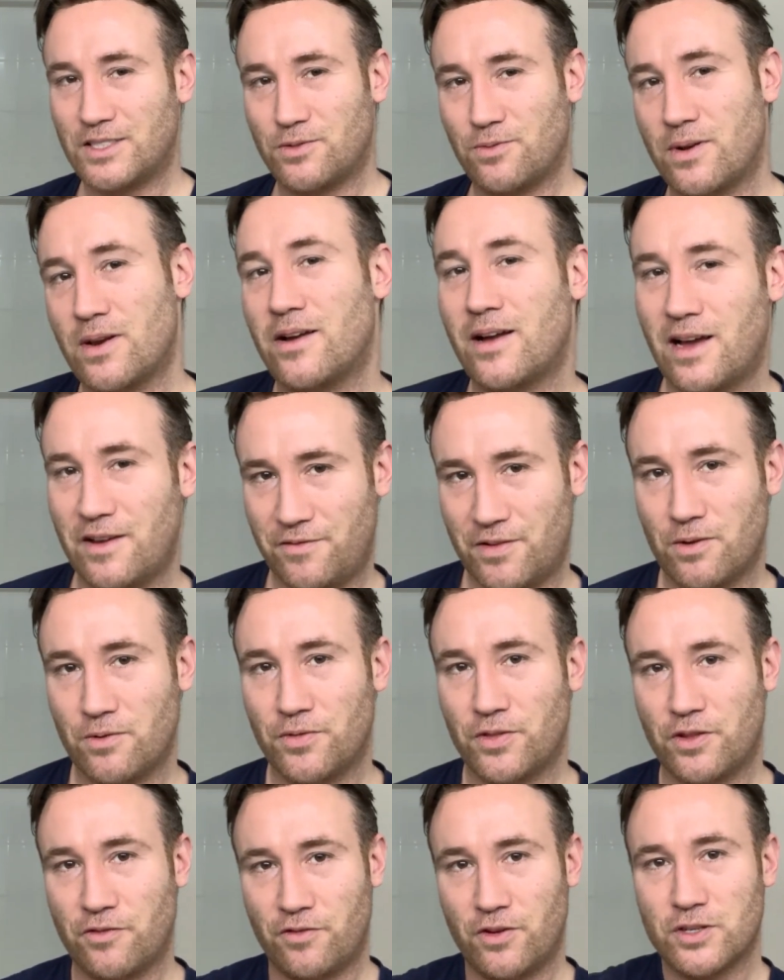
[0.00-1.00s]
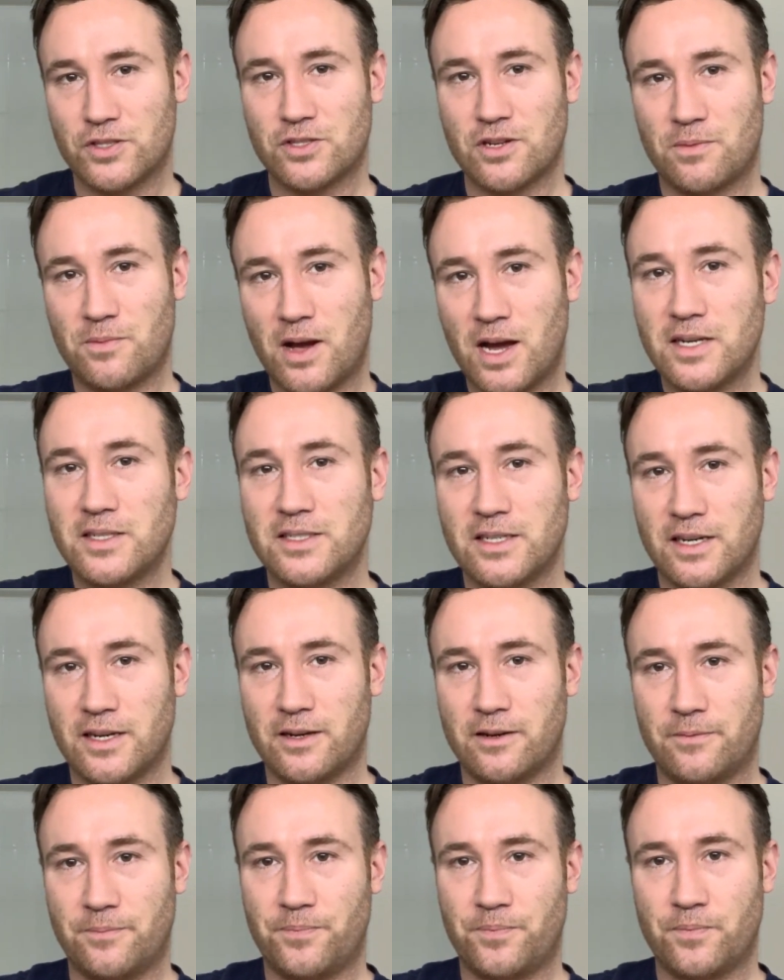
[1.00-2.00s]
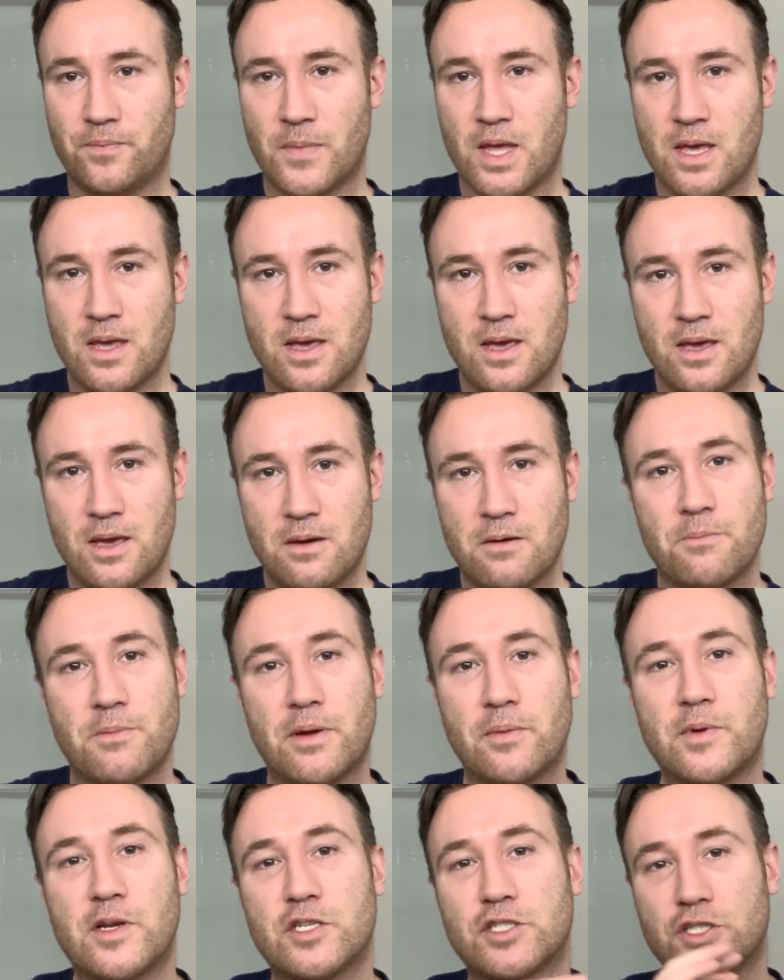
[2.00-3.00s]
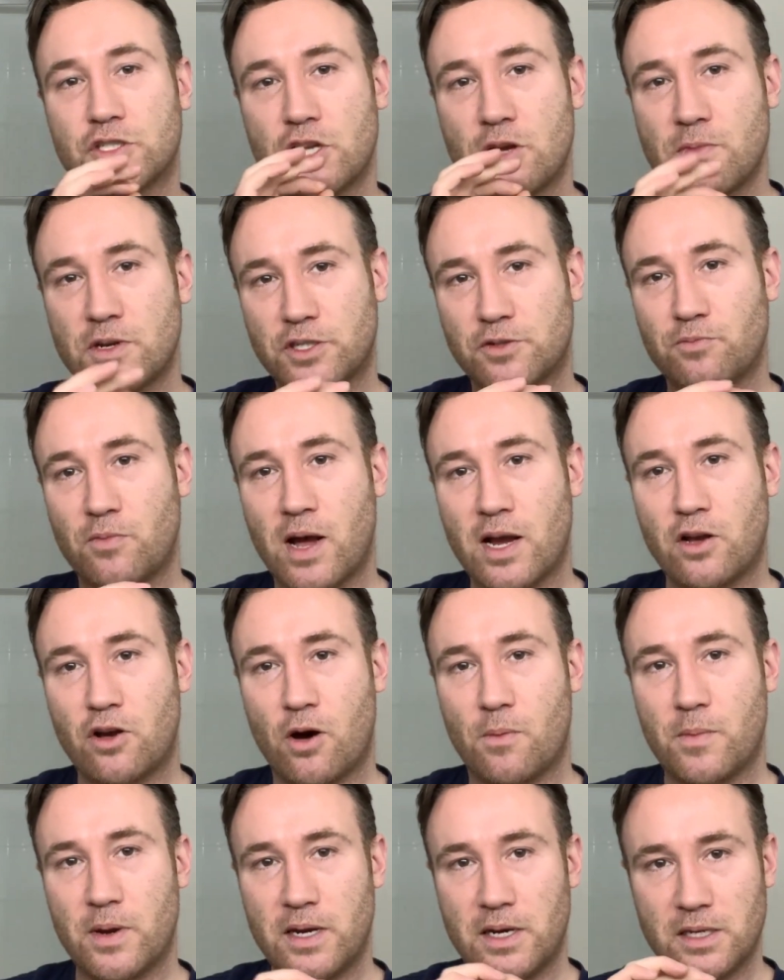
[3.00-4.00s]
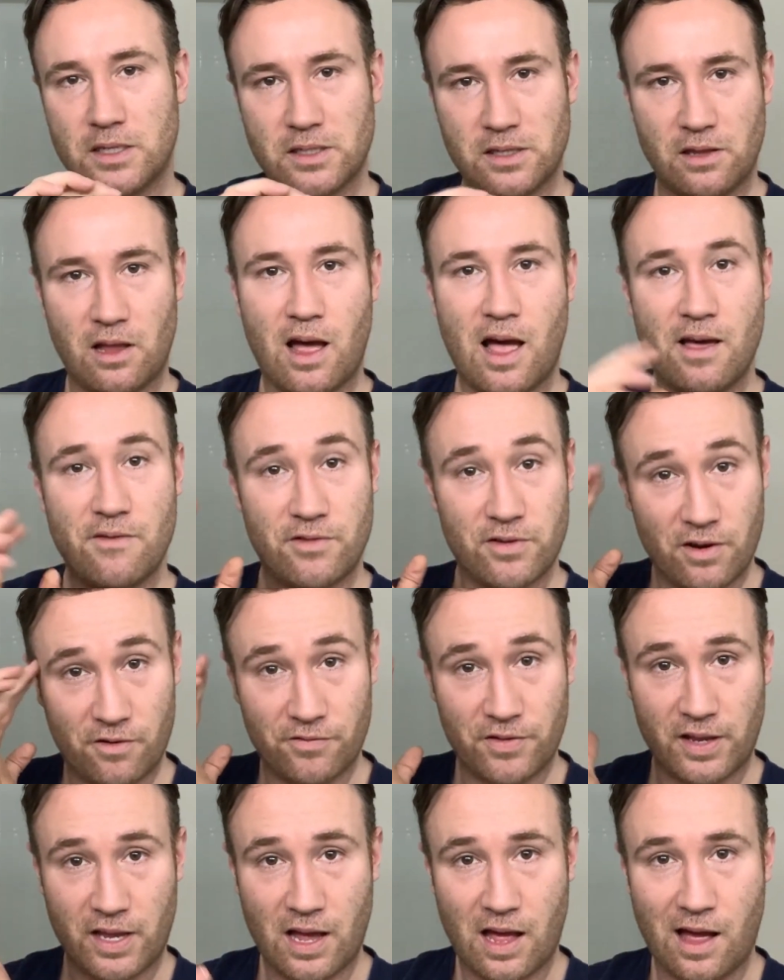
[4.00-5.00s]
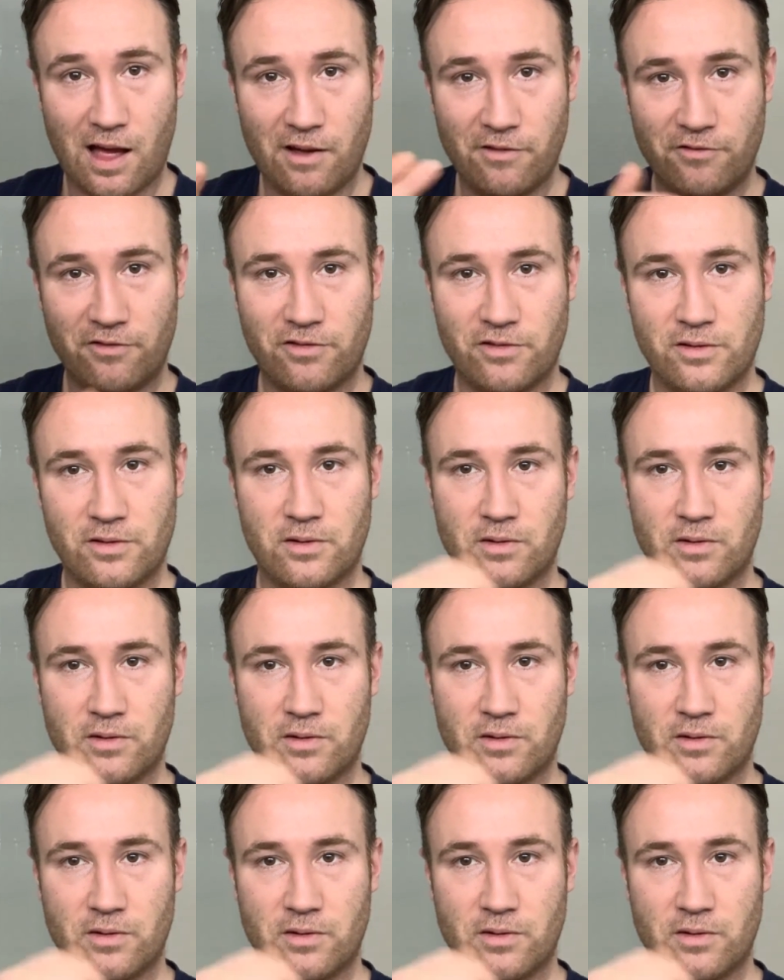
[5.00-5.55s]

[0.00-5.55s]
what I felt the first time I did it. Because so much of my comedy is live and off the cuff,